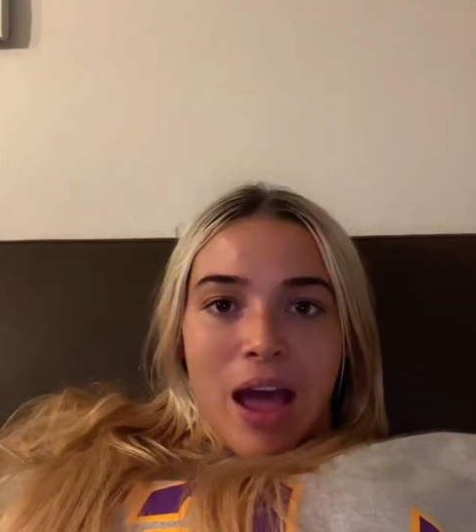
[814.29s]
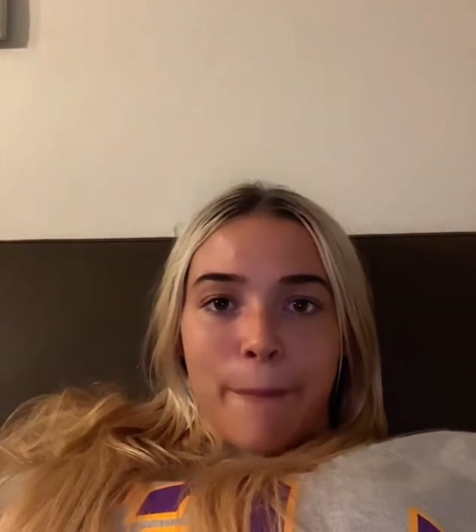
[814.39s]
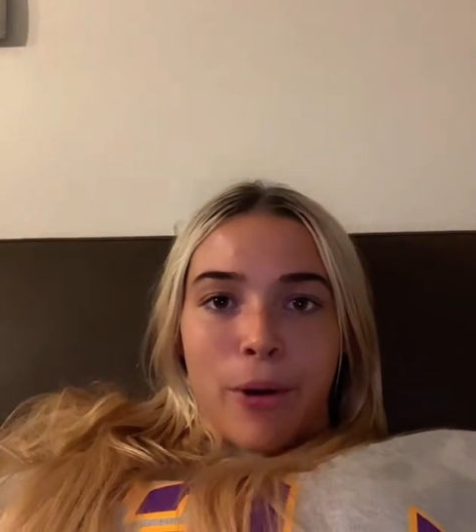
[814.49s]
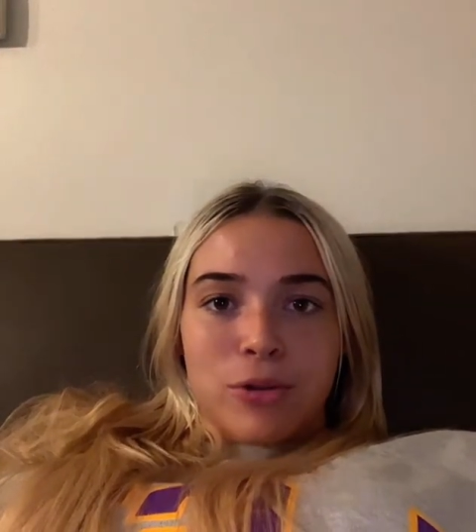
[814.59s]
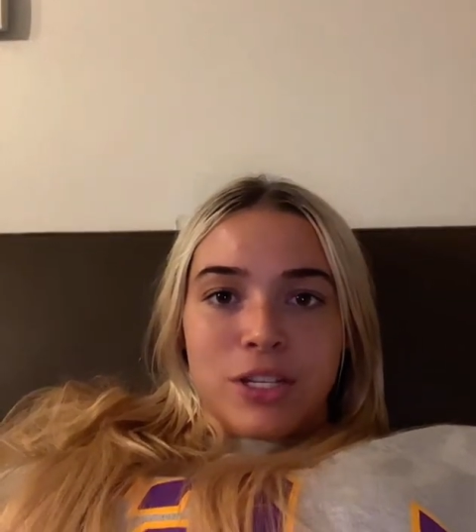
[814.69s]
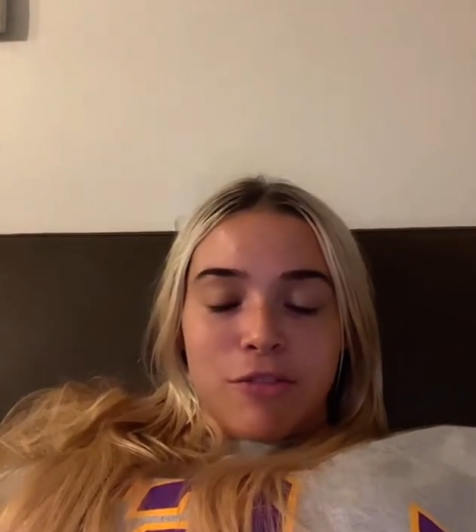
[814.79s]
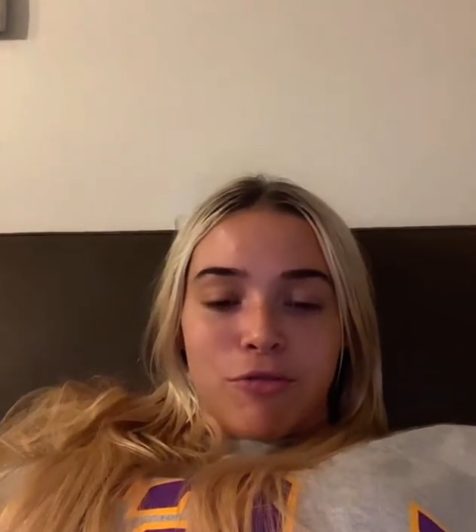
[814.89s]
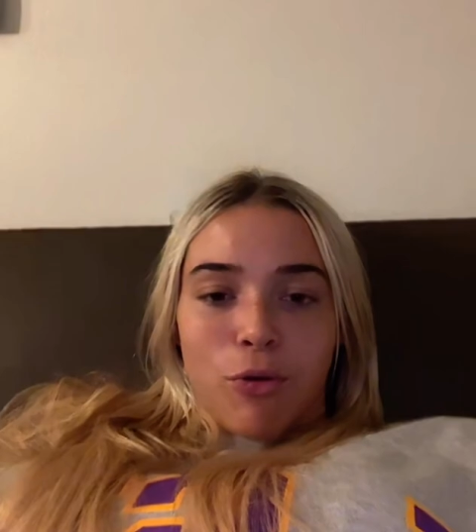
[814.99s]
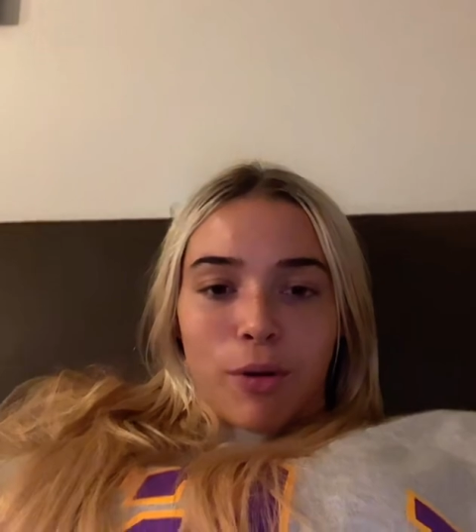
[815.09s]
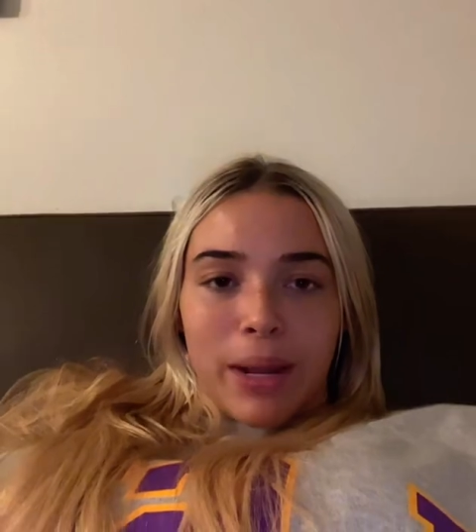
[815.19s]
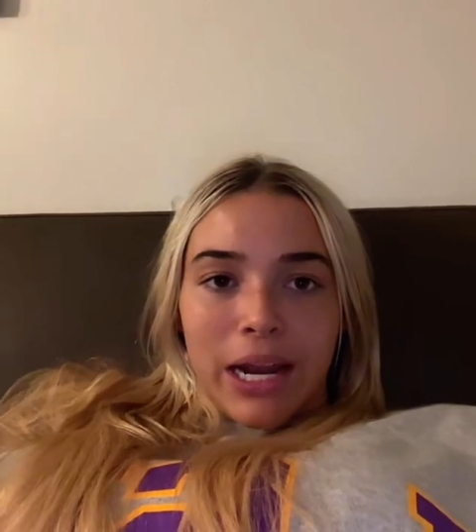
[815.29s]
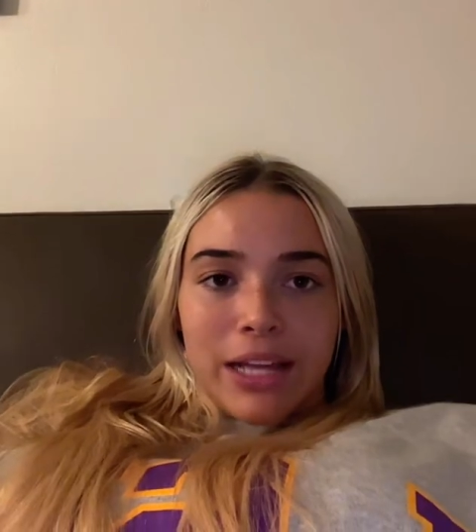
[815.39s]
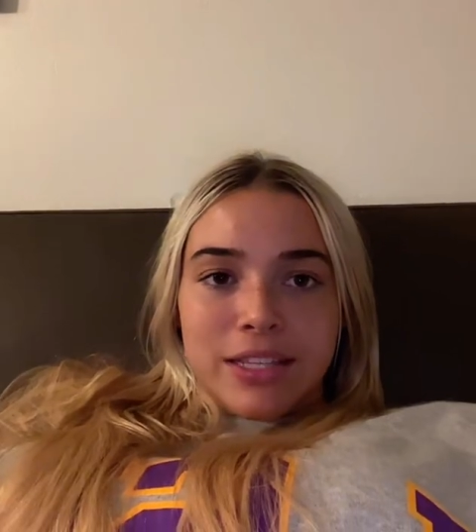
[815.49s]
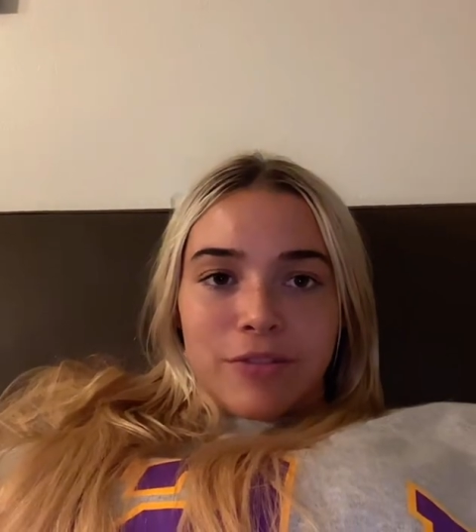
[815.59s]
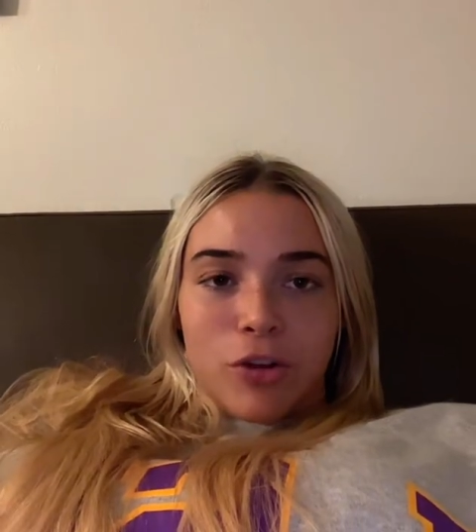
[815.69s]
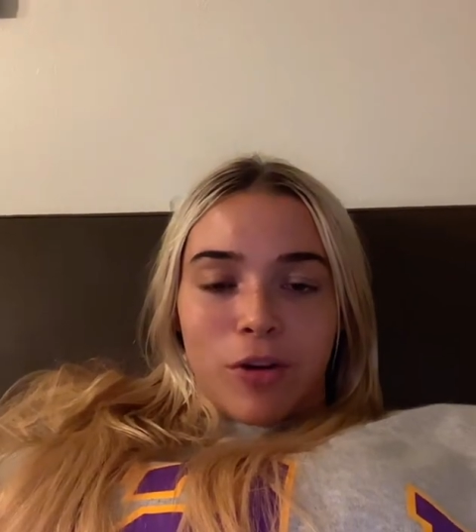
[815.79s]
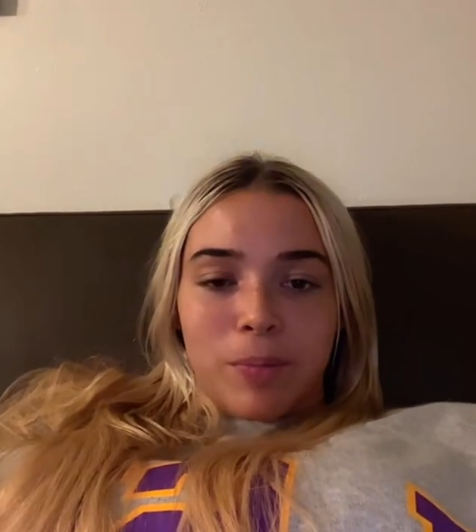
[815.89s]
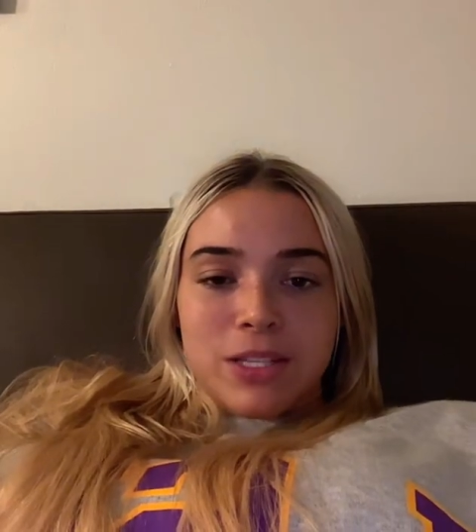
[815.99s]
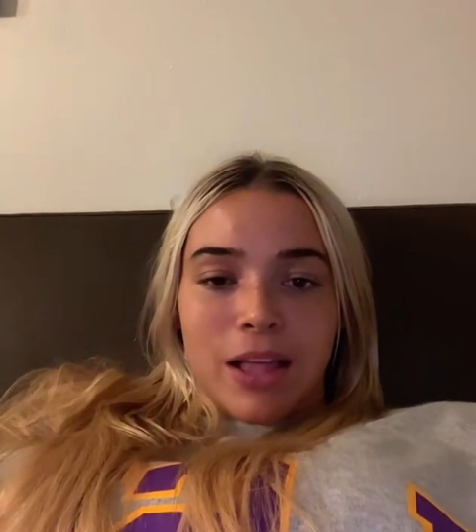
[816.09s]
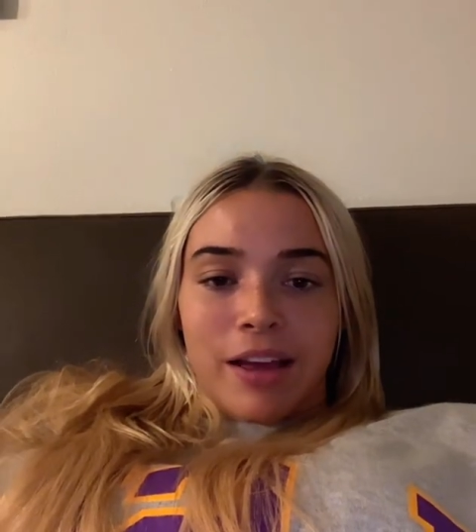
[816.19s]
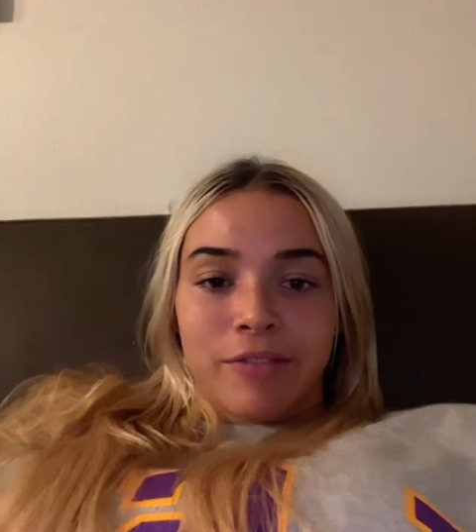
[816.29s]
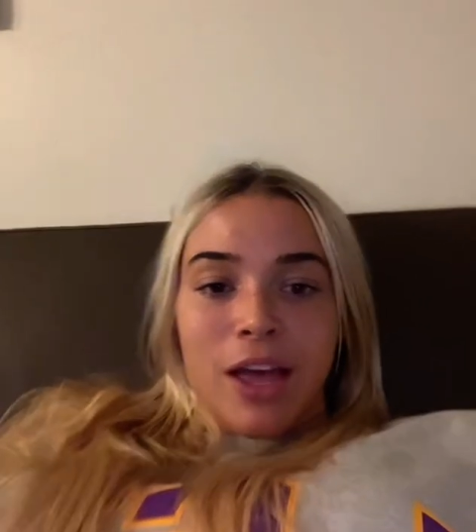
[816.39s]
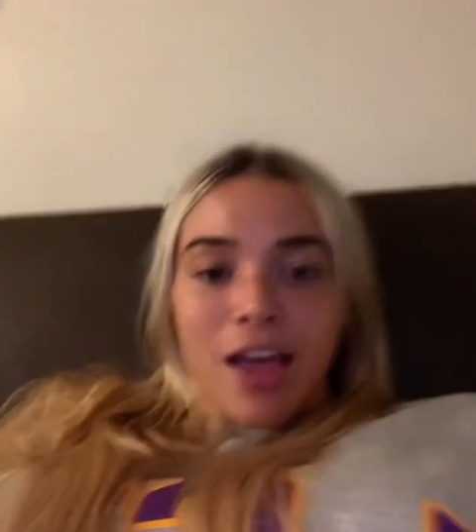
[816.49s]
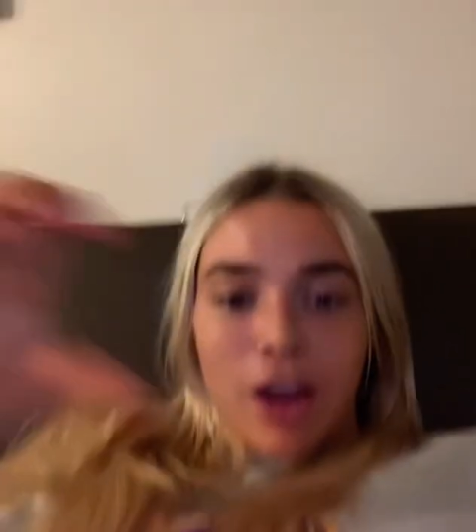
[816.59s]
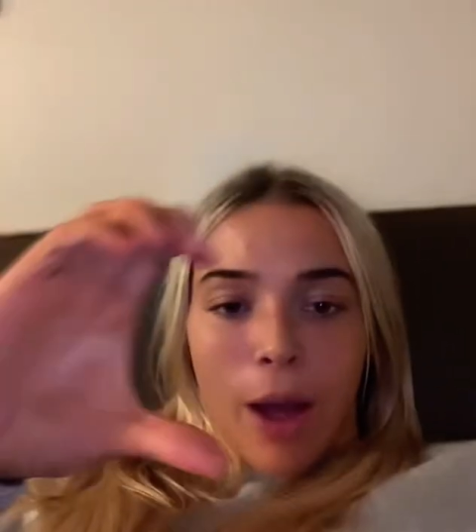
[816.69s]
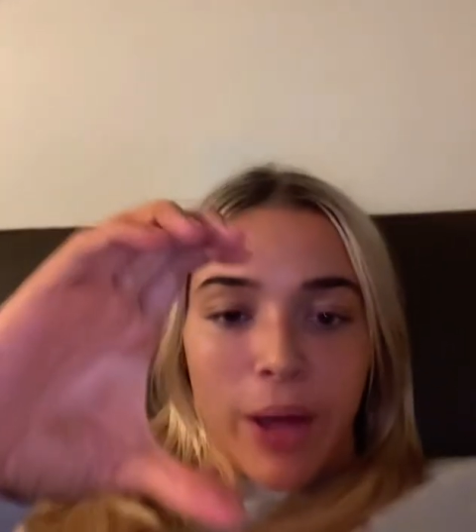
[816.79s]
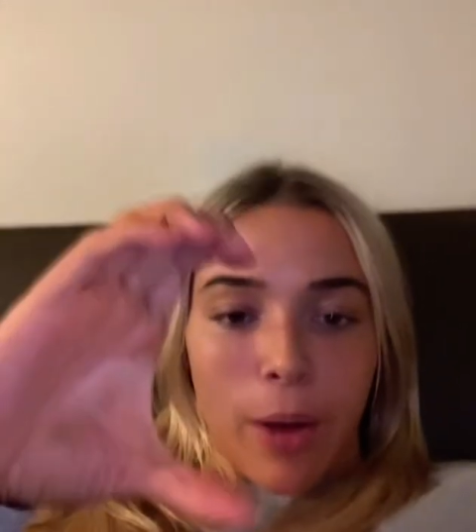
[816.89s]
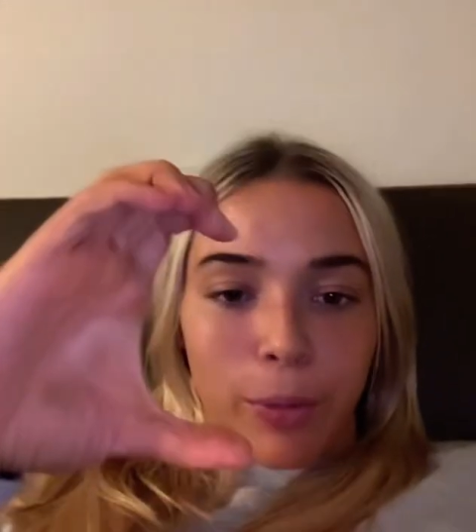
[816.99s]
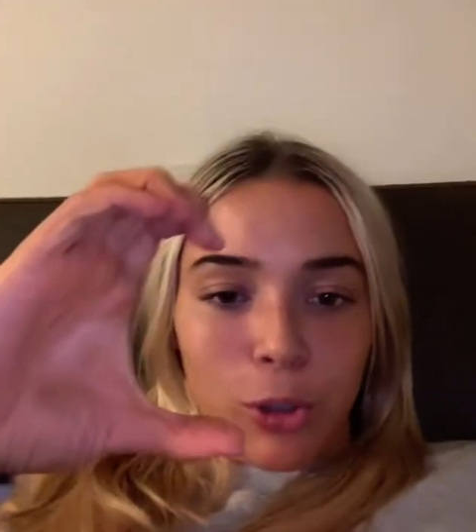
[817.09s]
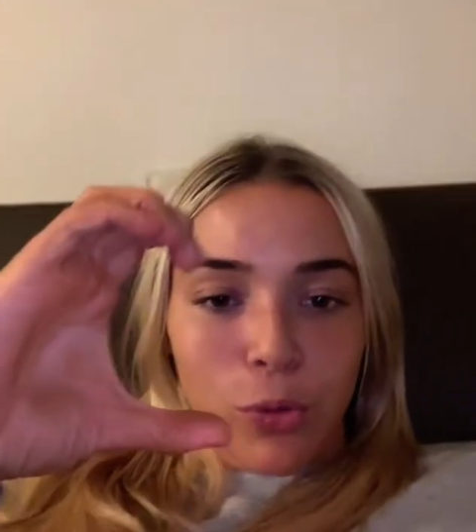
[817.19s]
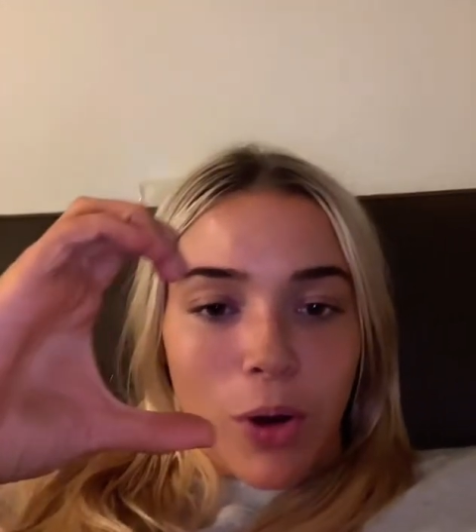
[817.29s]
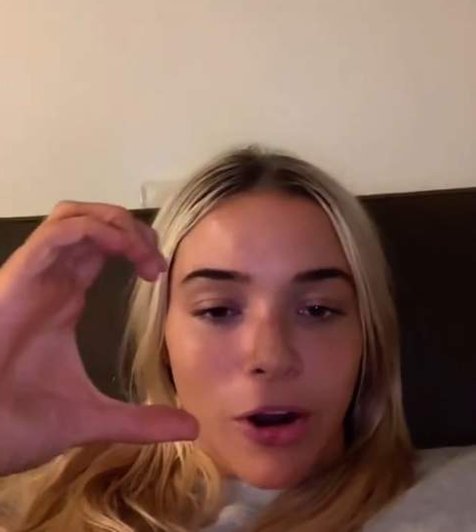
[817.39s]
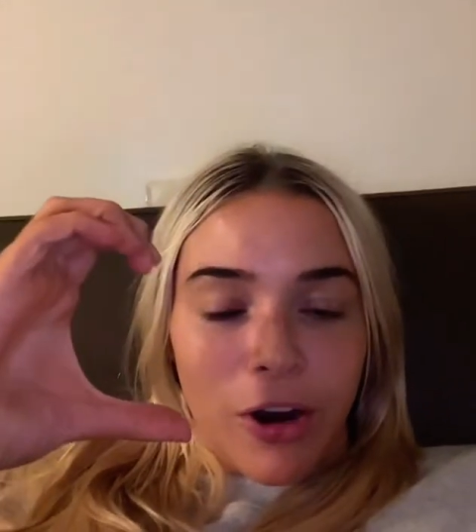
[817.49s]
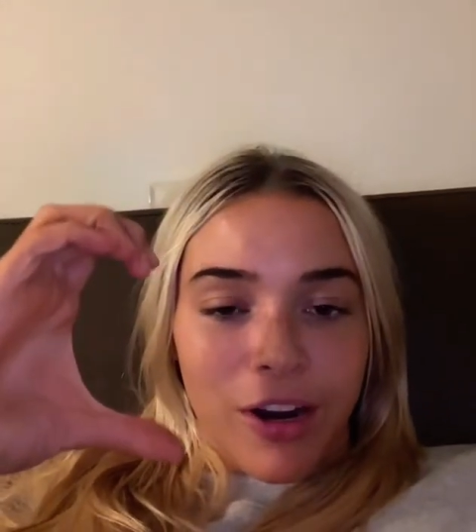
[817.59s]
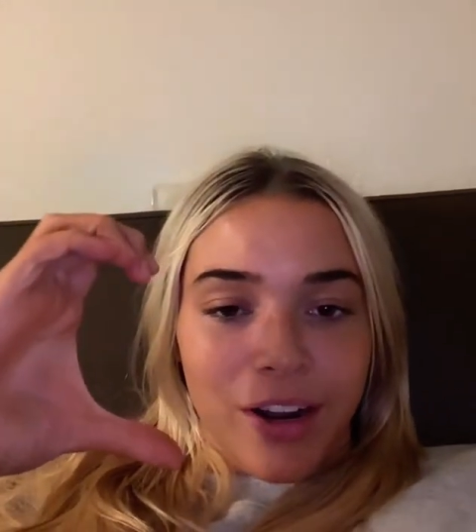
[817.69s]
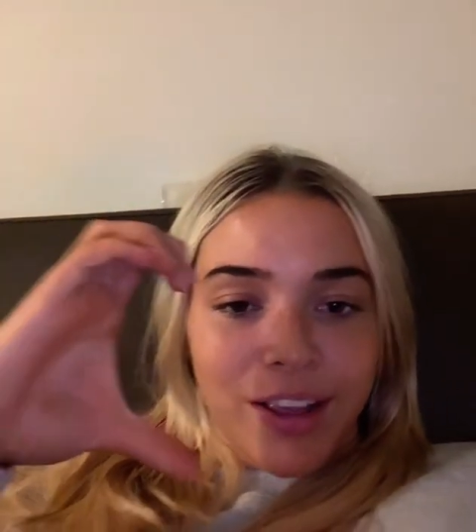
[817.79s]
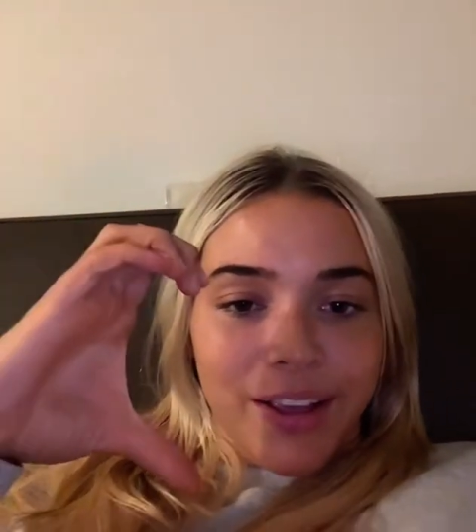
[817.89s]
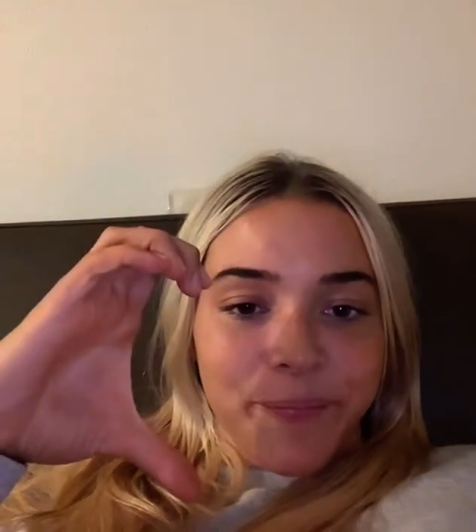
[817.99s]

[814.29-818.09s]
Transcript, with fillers: I'm posting in four minutes. If you're from this live, comment a blue heart